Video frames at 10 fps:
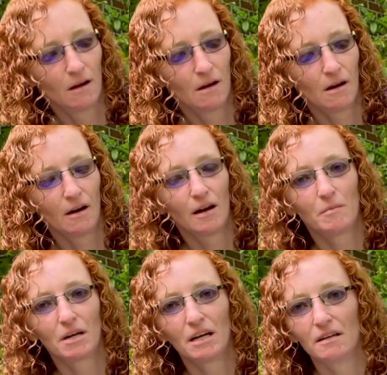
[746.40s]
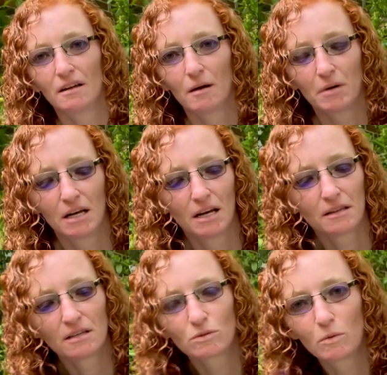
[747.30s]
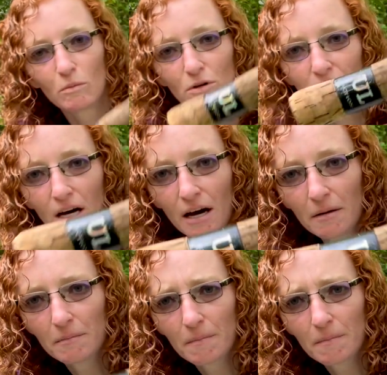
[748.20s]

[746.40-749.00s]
All right, I'm gonna hit this one more time.